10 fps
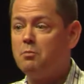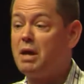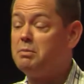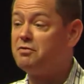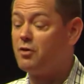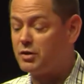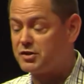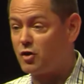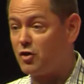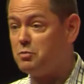maybe
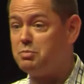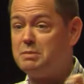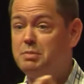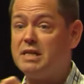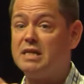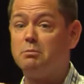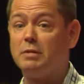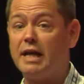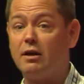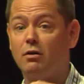focused on the BPM
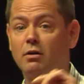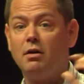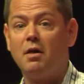layer,